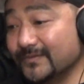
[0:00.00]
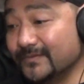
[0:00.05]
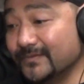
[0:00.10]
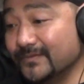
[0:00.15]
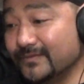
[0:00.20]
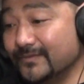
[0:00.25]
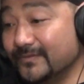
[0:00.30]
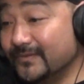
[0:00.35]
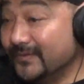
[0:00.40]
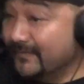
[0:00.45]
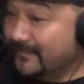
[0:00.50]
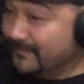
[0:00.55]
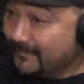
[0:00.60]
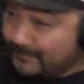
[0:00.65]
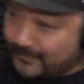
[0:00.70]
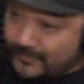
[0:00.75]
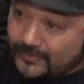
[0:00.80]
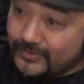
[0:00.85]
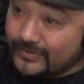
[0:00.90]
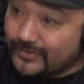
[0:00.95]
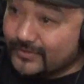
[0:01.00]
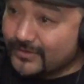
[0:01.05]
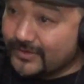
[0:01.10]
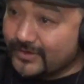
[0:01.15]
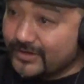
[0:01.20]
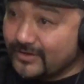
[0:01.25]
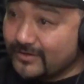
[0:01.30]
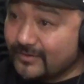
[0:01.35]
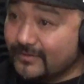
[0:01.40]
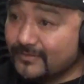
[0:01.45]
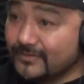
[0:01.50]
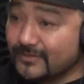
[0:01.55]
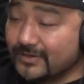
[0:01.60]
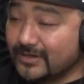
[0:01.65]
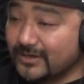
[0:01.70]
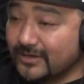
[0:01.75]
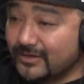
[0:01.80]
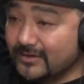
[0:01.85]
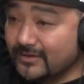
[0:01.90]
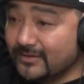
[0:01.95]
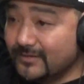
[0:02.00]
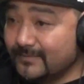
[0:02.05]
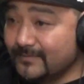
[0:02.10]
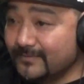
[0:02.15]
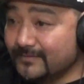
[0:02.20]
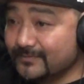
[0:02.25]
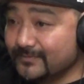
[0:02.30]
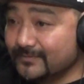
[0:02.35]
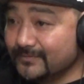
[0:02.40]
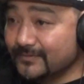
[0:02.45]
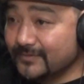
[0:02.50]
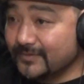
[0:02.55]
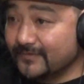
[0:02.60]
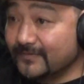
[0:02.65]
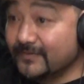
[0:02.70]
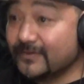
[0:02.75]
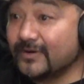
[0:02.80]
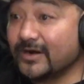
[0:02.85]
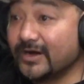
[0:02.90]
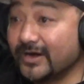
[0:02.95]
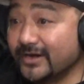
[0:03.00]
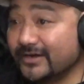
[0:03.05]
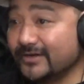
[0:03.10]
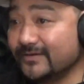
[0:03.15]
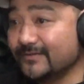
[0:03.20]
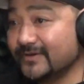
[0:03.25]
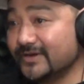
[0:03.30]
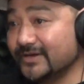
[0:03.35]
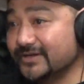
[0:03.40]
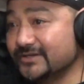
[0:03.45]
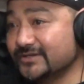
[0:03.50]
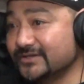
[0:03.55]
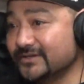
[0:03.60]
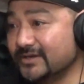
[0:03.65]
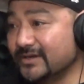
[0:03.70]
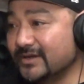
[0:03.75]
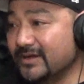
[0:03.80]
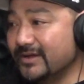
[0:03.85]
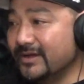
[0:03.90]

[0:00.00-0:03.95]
We've put it on our variety range.